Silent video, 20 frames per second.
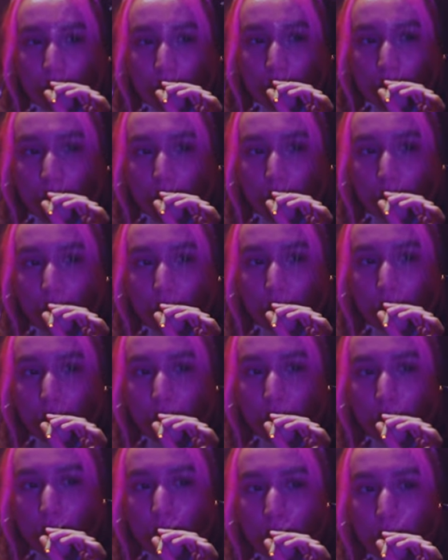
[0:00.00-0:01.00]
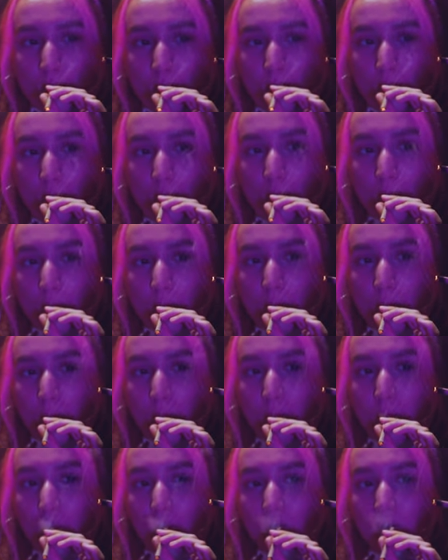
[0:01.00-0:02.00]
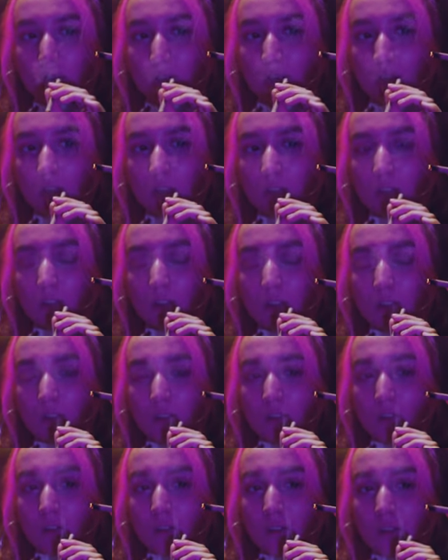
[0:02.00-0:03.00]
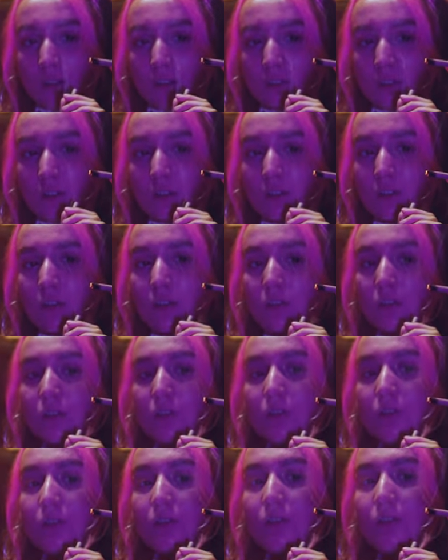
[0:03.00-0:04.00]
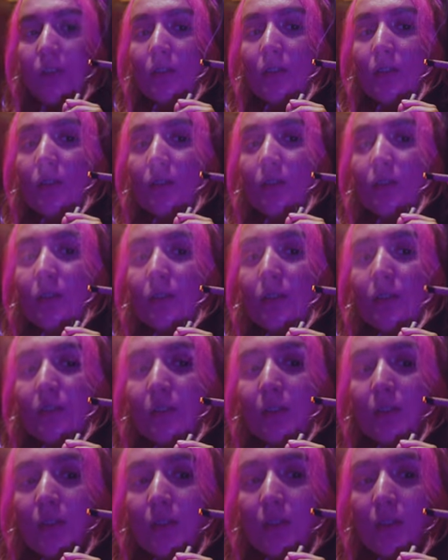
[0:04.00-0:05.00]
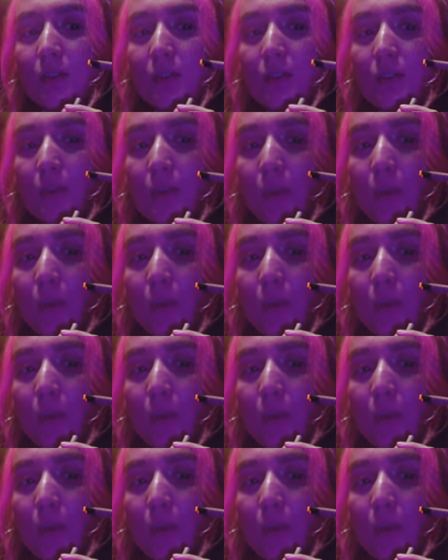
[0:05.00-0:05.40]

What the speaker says: The person shown says nothing.